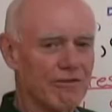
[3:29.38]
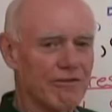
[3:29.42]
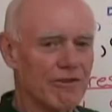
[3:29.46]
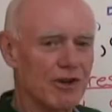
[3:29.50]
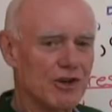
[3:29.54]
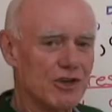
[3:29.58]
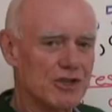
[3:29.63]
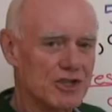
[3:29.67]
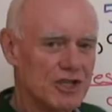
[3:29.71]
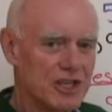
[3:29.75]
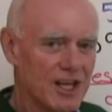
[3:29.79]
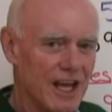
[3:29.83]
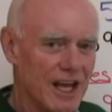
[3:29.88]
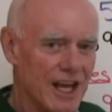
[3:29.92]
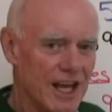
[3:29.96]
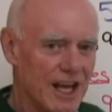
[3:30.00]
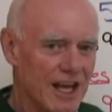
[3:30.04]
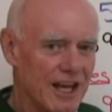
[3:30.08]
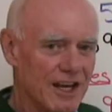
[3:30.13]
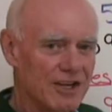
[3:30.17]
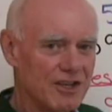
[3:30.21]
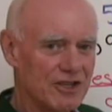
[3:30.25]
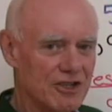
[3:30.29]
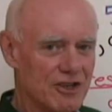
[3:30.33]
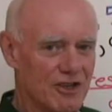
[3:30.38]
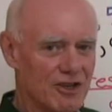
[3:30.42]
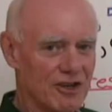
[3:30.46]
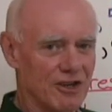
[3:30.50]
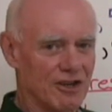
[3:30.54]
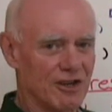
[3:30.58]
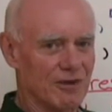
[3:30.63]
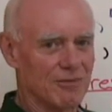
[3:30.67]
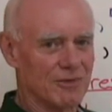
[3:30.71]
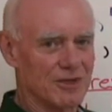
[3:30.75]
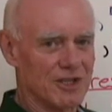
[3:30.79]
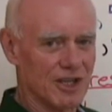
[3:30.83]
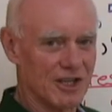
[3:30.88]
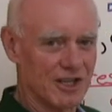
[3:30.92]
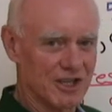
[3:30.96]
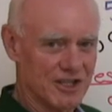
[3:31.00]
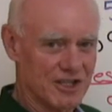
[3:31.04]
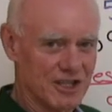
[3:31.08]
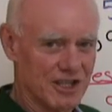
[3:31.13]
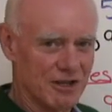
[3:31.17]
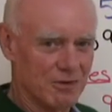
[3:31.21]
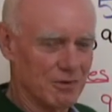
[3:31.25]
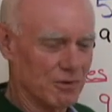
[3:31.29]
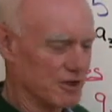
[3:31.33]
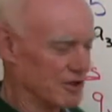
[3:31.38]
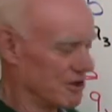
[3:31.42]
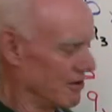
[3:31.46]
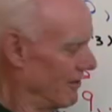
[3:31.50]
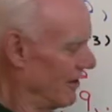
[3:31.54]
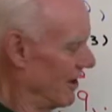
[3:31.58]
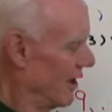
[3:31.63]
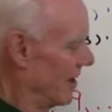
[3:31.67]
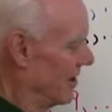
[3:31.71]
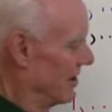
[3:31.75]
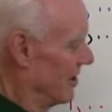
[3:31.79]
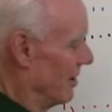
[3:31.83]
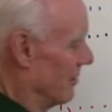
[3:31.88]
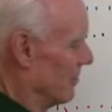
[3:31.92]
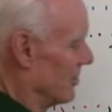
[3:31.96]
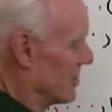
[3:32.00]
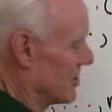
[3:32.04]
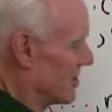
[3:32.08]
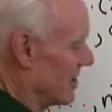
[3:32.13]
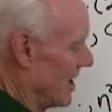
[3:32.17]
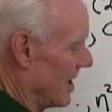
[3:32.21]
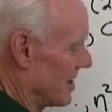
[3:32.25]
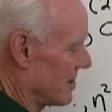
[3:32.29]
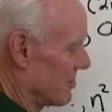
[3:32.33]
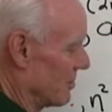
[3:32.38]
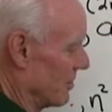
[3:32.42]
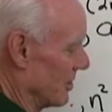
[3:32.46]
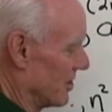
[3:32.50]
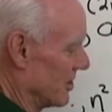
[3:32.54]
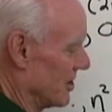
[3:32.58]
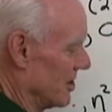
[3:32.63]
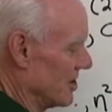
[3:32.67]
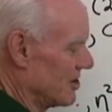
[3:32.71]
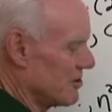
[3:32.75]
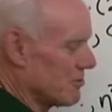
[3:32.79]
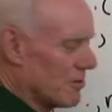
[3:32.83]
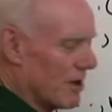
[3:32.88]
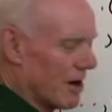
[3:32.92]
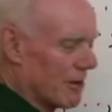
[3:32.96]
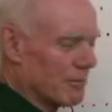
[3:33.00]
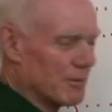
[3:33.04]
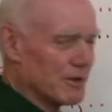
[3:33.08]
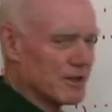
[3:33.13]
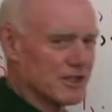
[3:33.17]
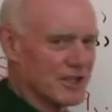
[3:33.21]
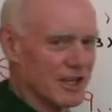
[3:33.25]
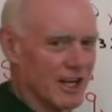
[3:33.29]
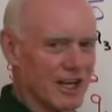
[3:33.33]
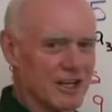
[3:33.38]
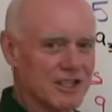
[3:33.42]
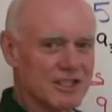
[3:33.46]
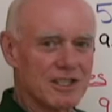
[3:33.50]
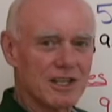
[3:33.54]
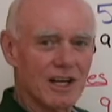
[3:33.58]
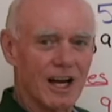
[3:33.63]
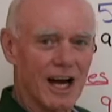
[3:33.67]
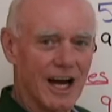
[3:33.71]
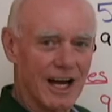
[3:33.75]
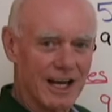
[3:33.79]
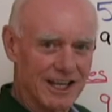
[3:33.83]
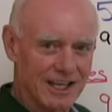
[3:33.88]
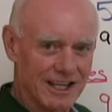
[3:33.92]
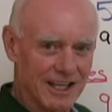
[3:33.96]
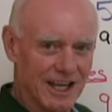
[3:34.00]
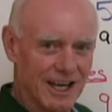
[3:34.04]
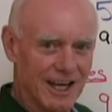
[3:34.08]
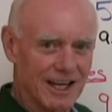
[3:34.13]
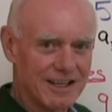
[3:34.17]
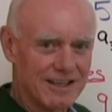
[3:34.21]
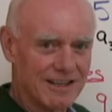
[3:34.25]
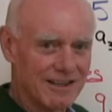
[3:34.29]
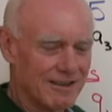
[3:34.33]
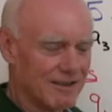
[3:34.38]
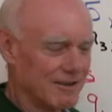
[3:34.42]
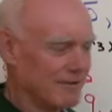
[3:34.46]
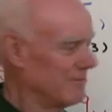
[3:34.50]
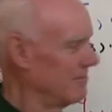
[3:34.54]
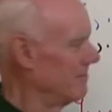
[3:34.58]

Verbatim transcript: first n terms in the sequence of odd numbers, that's what this represents, I get